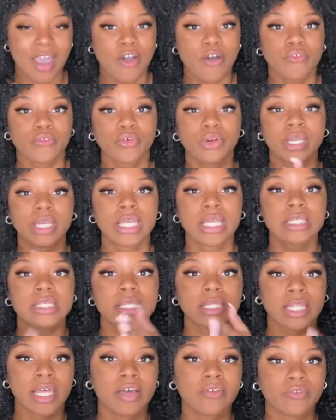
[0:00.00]
for each
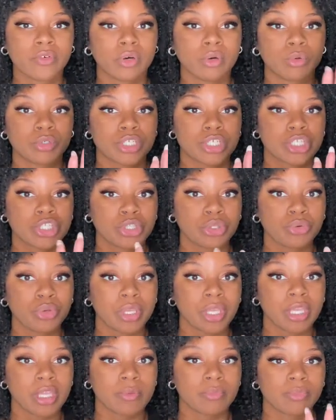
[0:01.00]
level, which is
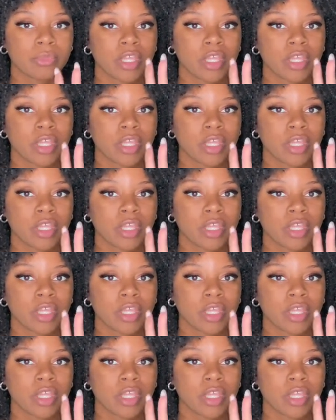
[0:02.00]
3,